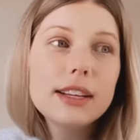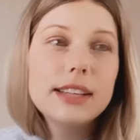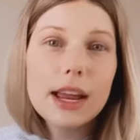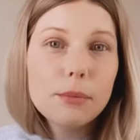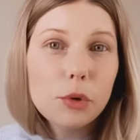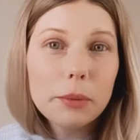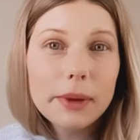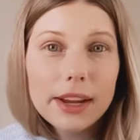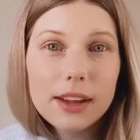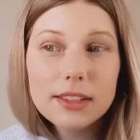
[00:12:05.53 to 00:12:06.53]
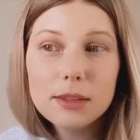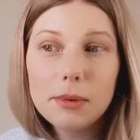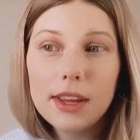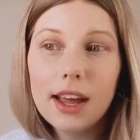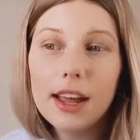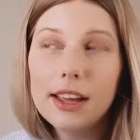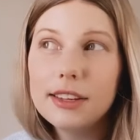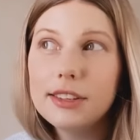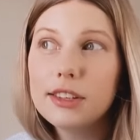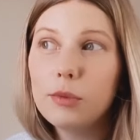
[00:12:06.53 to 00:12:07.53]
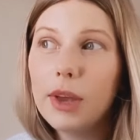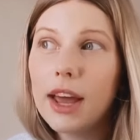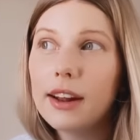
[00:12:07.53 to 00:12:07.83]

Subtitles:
10 more minutes because we had